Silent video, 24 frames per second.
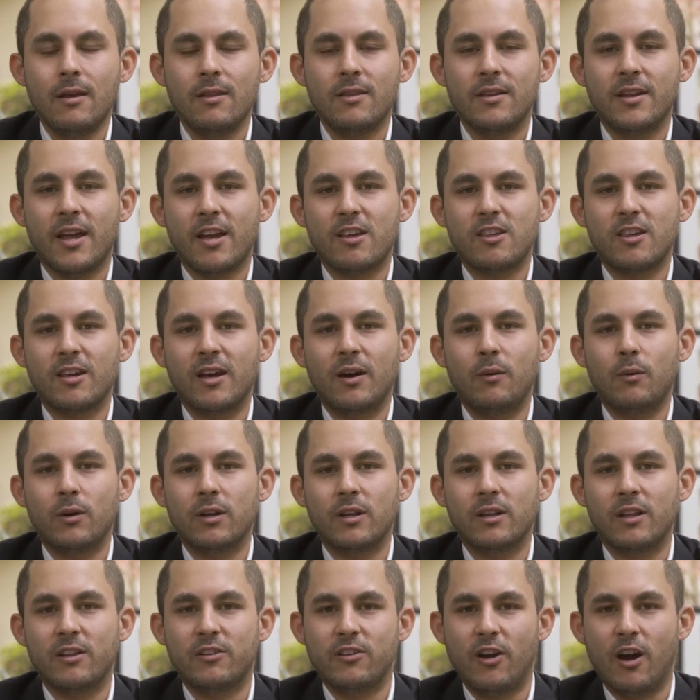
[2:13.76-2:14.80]
The next thing I
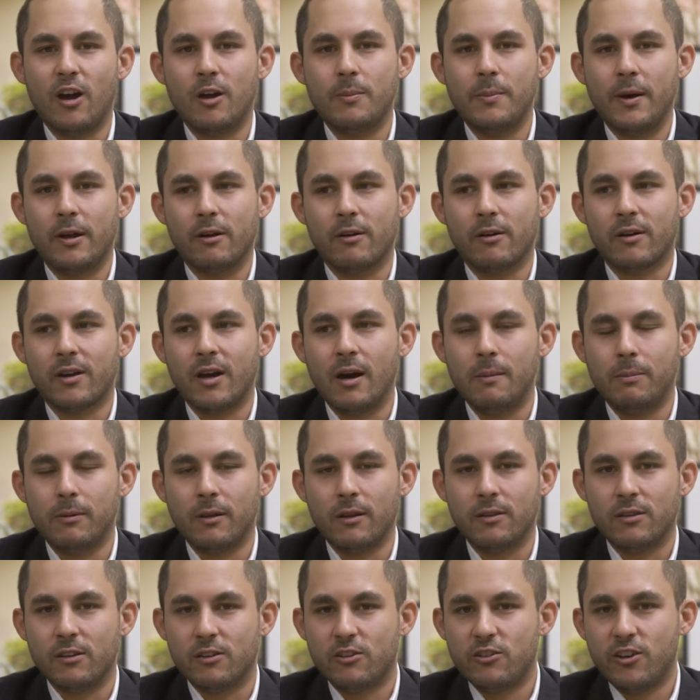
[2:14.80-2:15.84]
wanted to talk about are a couple
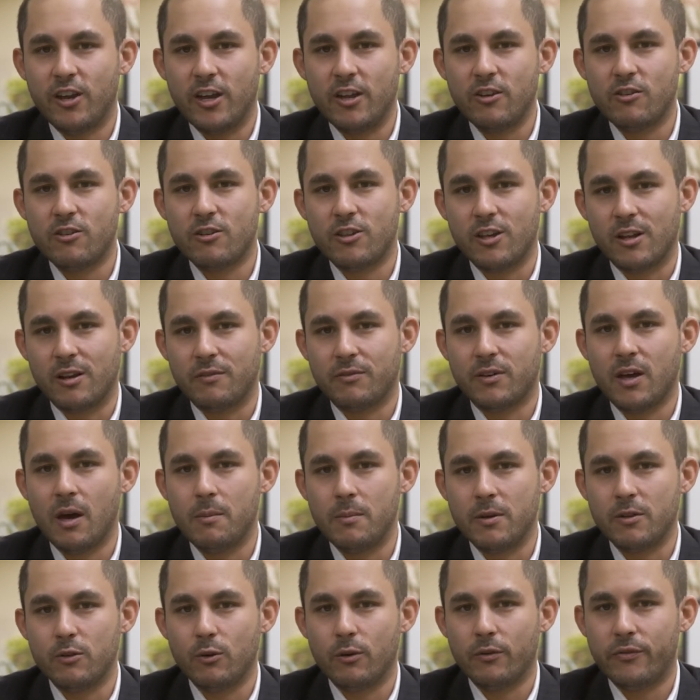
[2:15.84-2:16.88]
of the changes that have
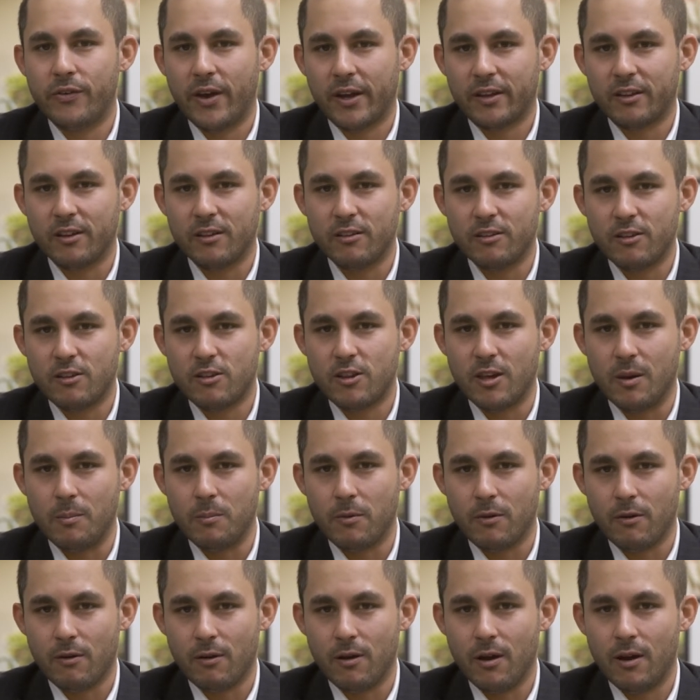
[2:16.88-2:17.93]
come into effect in
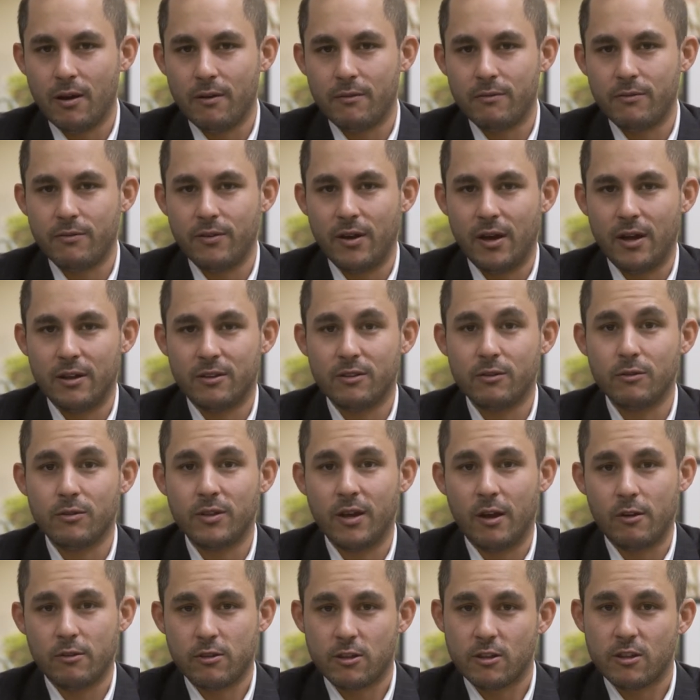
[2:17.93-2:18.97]
December of
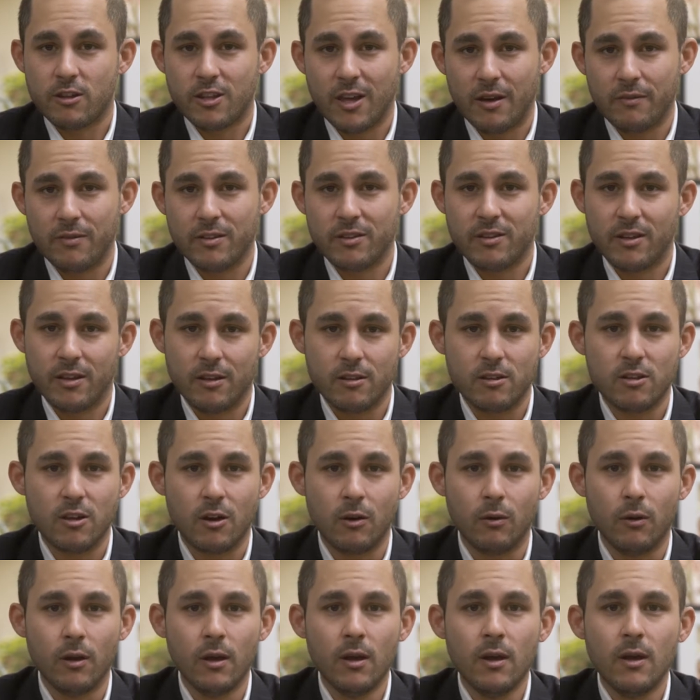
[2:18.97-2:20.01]
2017.
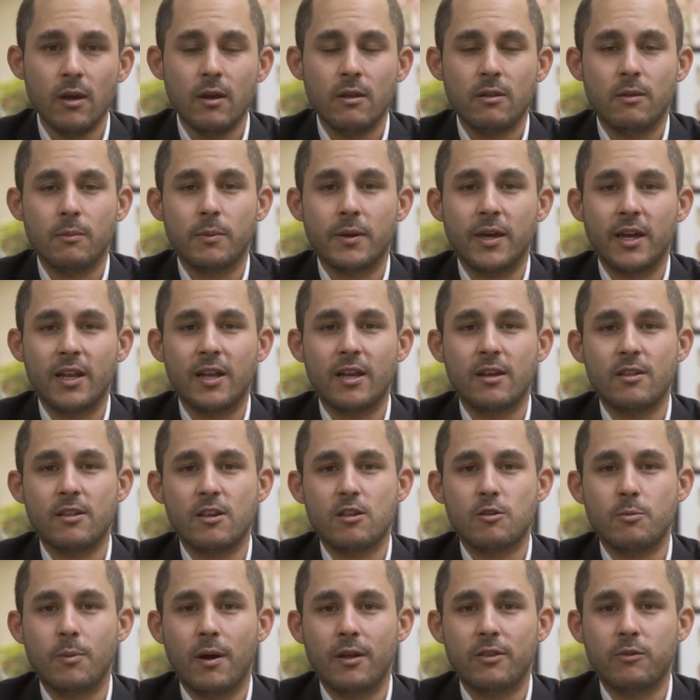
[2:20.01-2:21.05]
So the beginning of
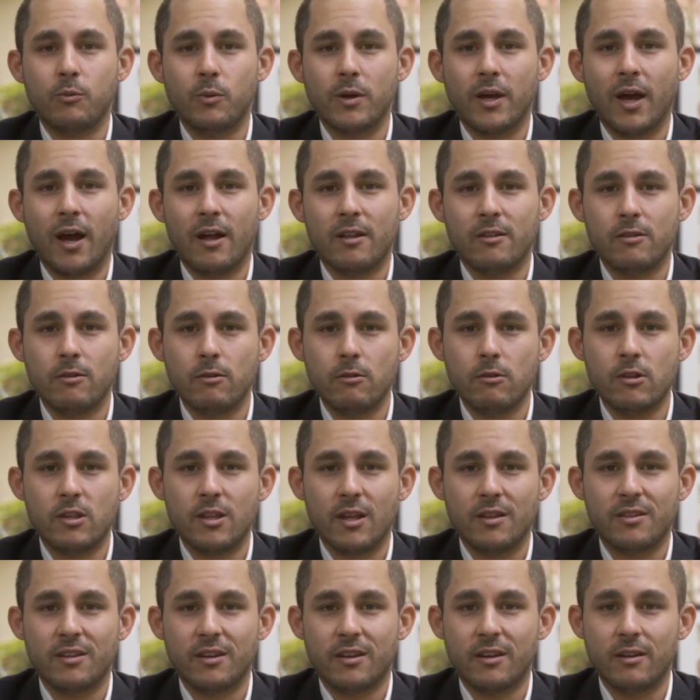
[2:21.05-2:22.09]
this month, we got news
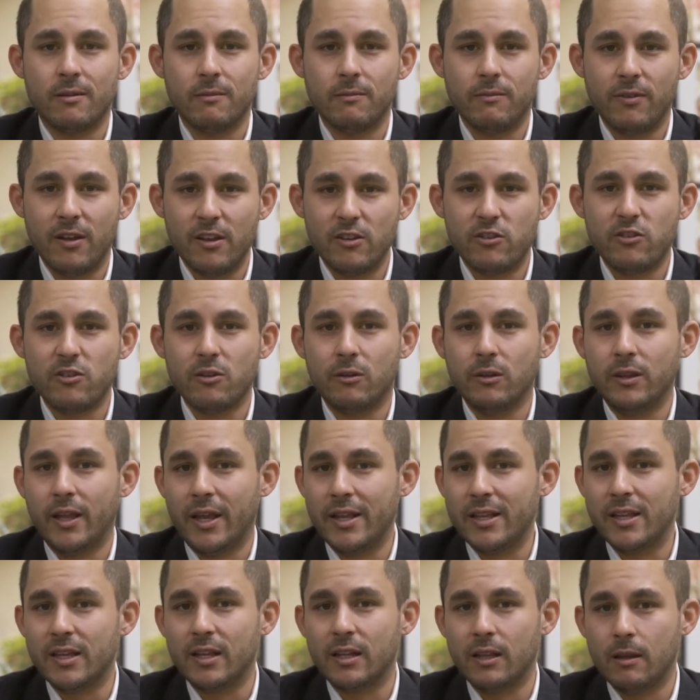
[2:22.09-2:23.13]
that the conventional
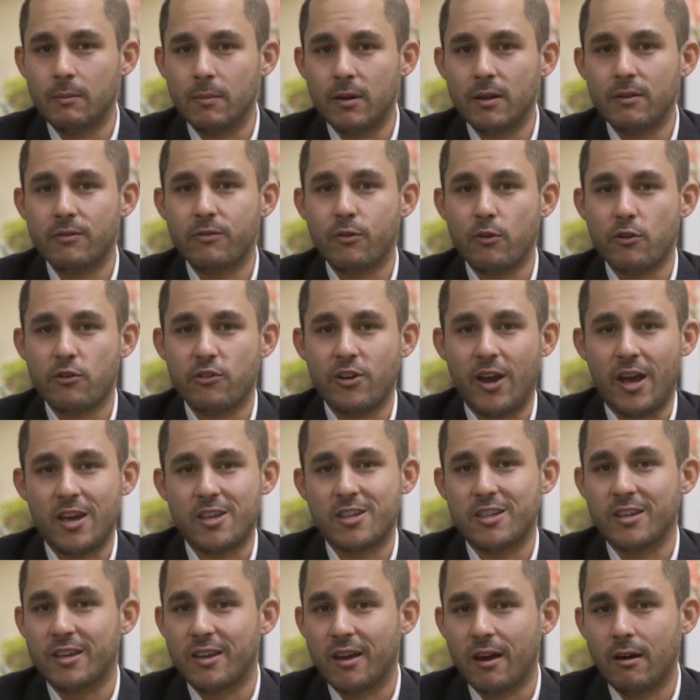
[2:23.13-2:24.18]
lending limit for
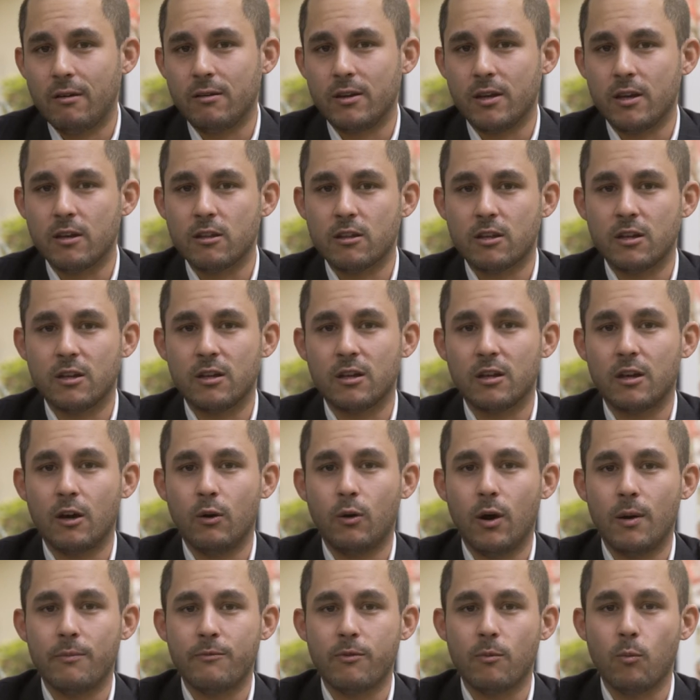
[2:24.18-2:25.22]
Shasta County is going to
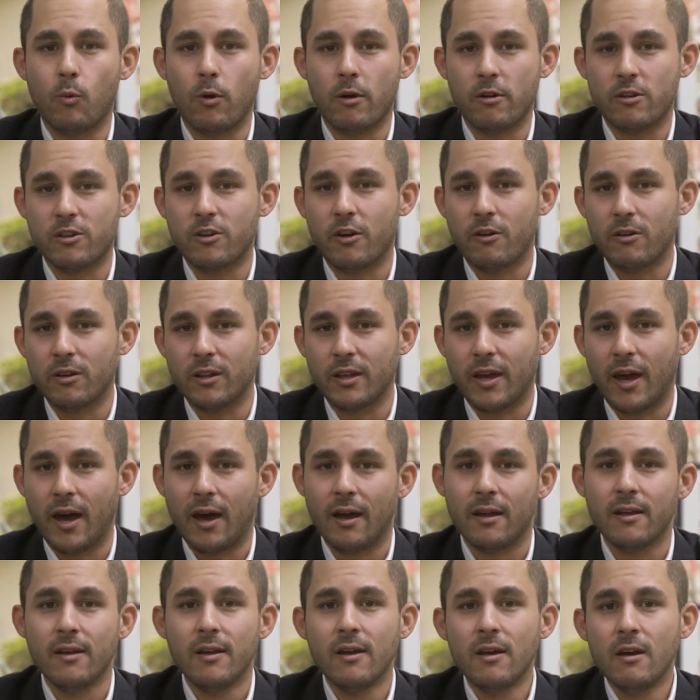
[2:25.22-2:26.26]
go up from where it's currently
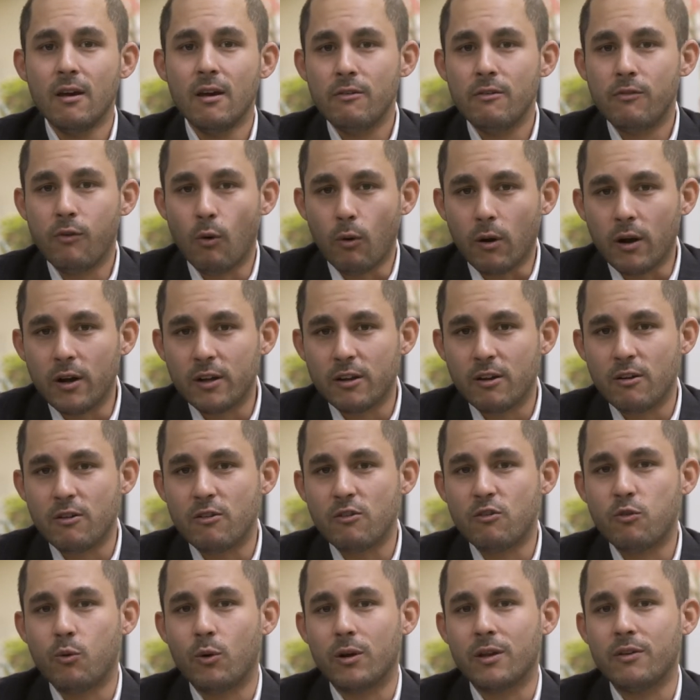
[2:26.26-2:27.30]
at,
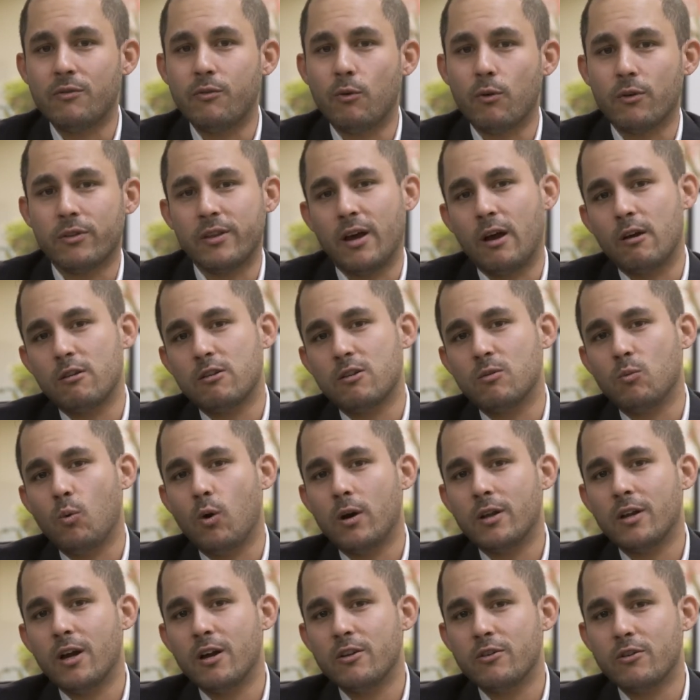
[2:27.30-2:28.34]

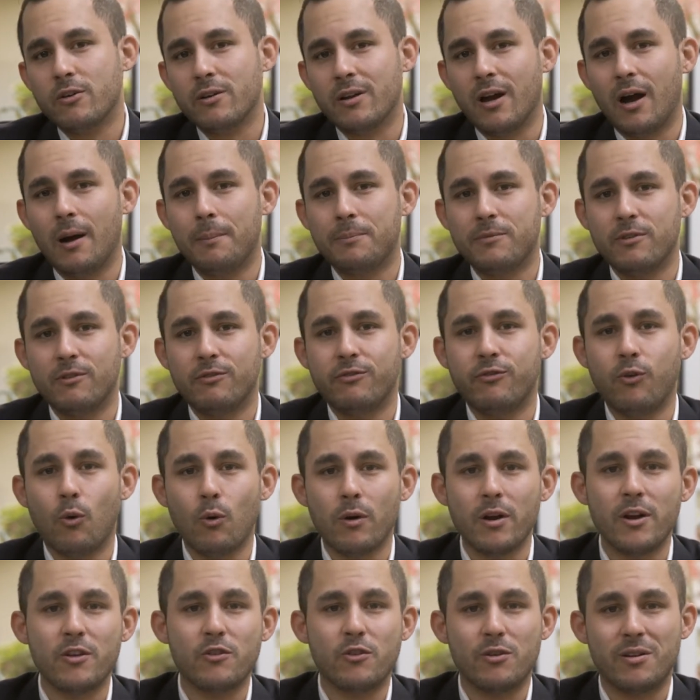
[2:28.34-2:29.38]
$424,100 up to
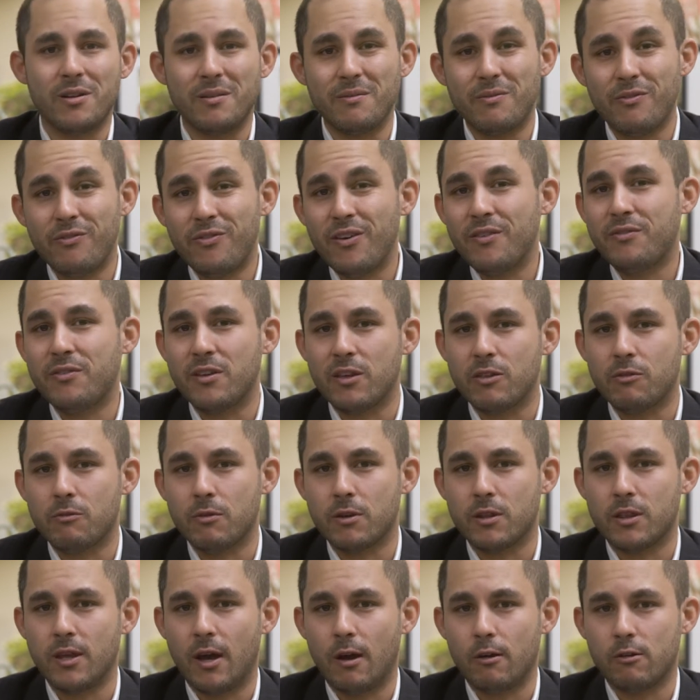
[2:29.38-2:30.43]

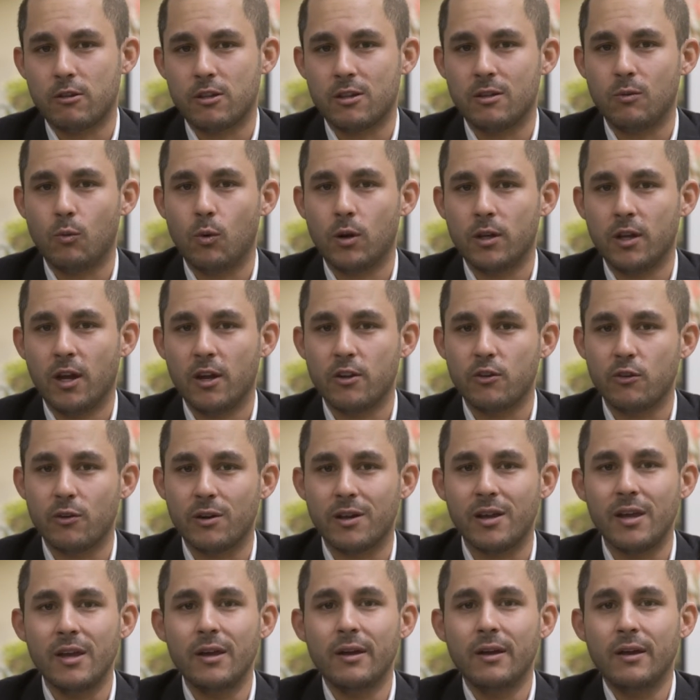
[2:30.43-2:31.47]

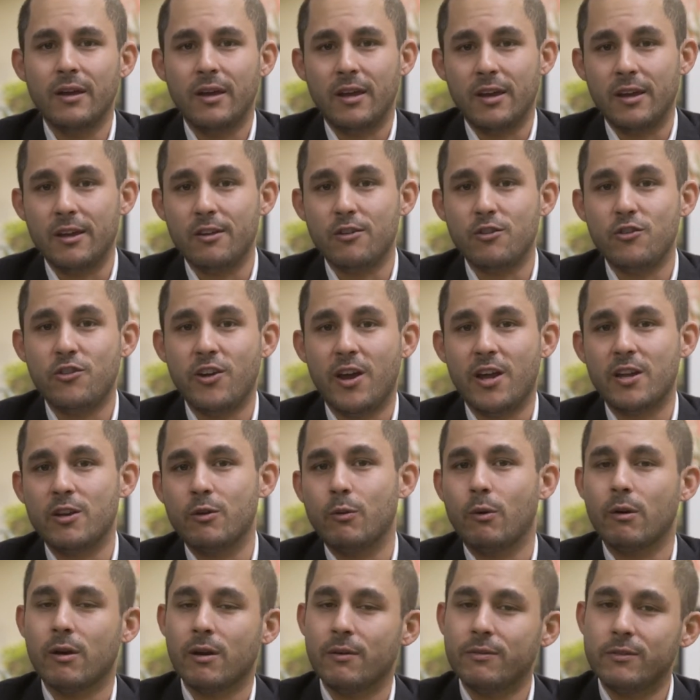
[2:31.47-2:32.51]
$453,100 in
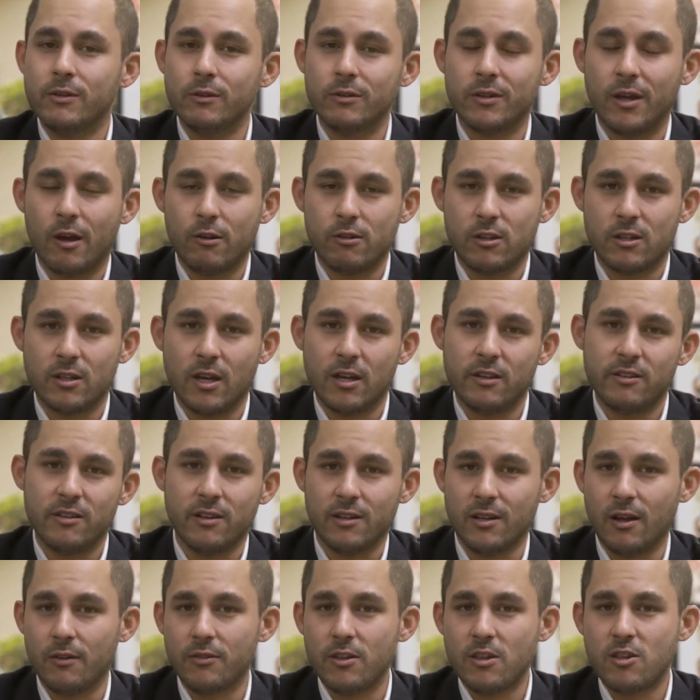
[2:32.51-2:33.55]
January of
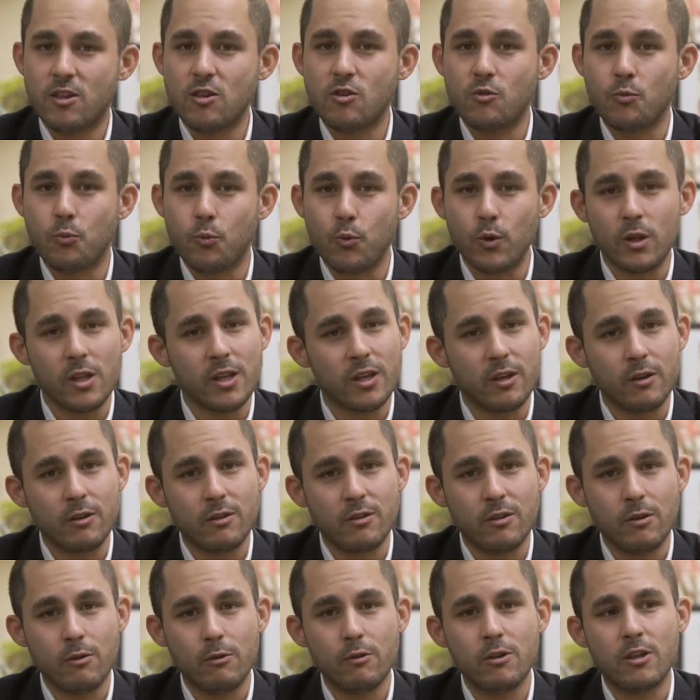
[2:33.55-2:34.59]
2018. Now, this is really
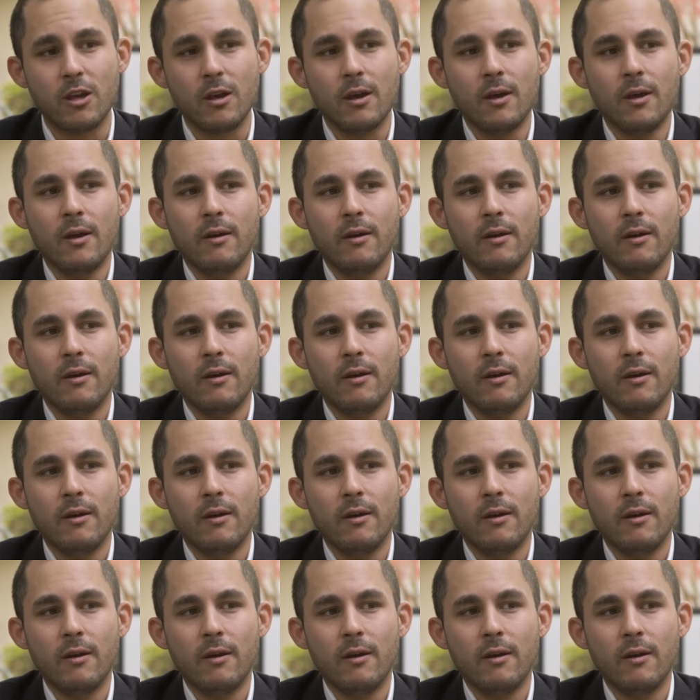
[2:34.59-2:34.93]
good news.